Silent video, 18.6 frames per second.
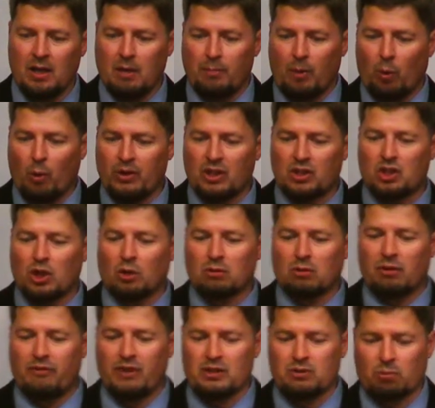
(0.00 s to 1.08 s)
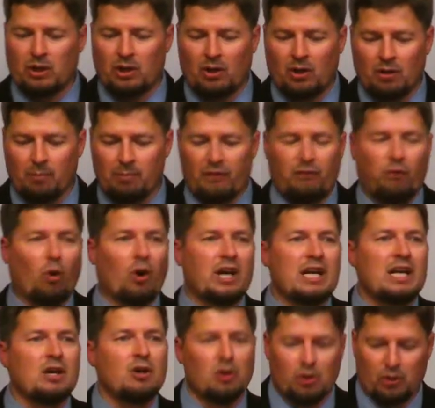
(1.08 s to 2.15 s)
But when the children of Israel, before
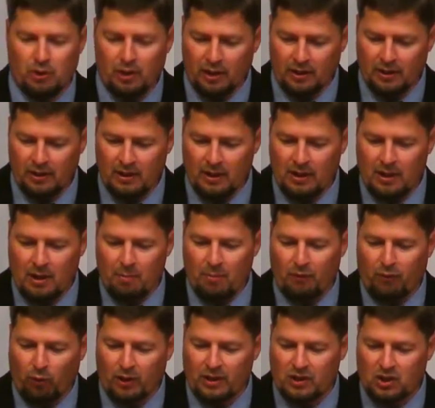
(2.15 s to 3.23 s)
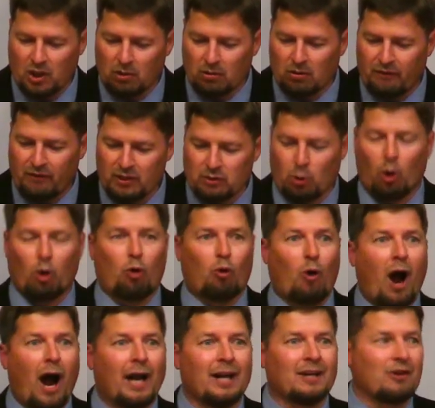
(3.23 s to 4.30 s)
Ehud, before the children of Israel
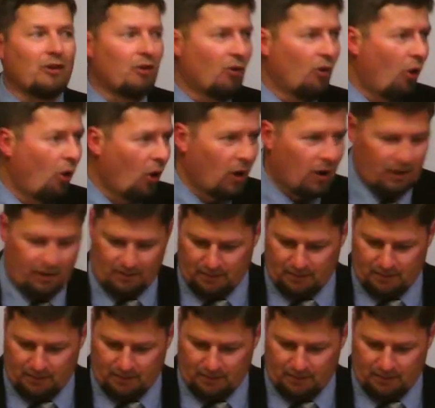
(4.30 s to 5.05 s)
cried unto the Lord.